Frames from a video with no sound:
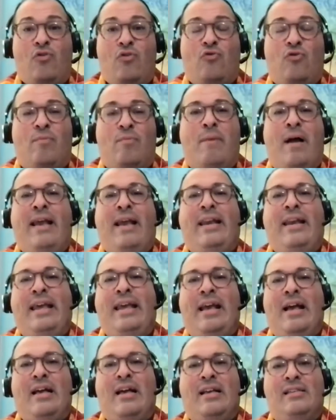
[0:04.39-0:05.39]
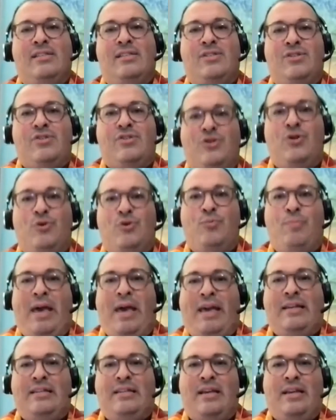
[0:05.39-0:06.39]
reminding us to pay
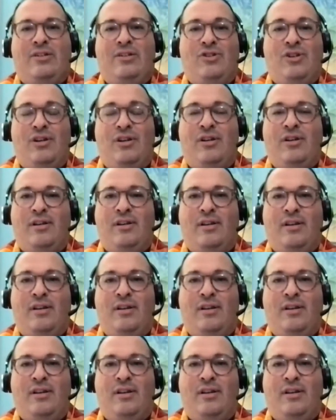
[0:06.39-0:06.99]
attention